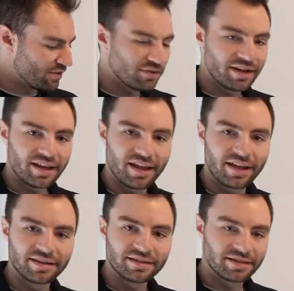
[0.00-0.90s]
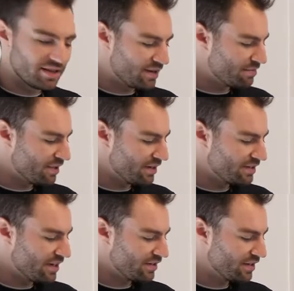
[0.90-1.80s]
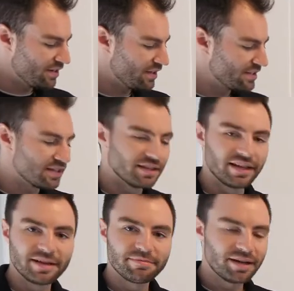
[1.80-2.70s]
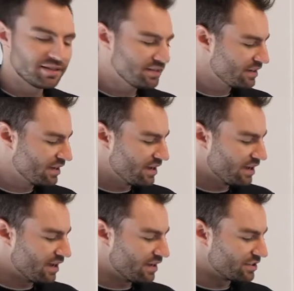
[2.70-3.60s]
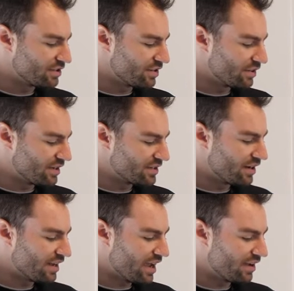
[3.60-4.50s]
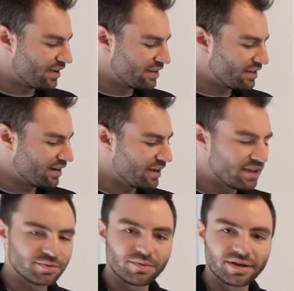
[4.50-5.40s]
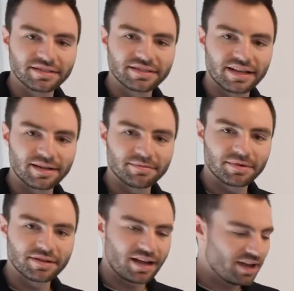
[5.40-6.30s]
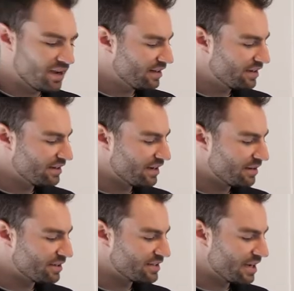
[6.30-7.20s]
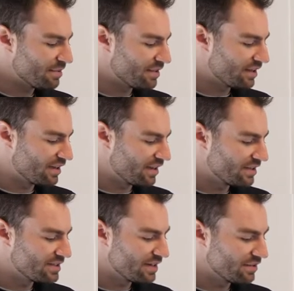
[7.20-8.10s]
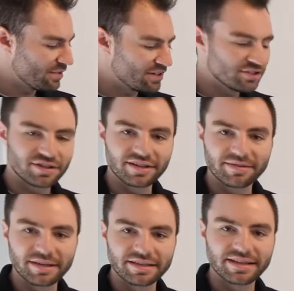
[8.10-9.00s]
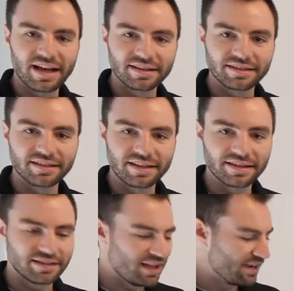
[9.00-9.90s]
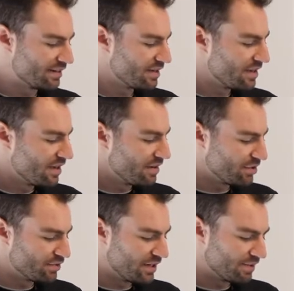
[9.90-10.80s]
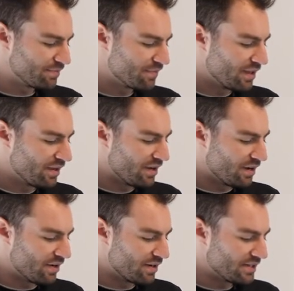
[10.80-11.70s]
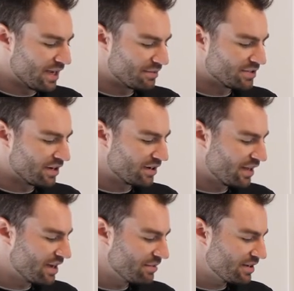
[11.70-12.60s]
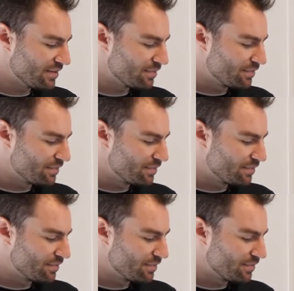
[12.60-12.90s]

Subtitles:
right hand button down here, that's the link button. So it already has one setup highlighted. I'm going to tap on the second one. It's going to give me a dotted link line between them. I'm going to tap Start Alignment,